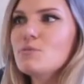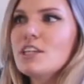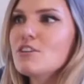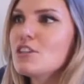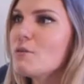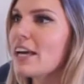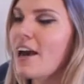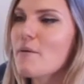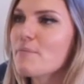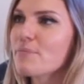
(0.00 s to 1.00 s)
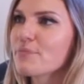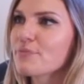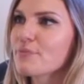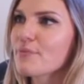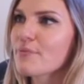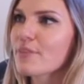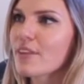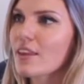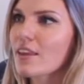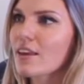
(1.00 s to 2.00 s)
so it's kind of like giving yourself the
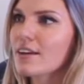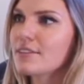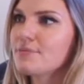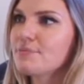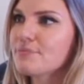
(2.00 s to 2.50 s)
permission to not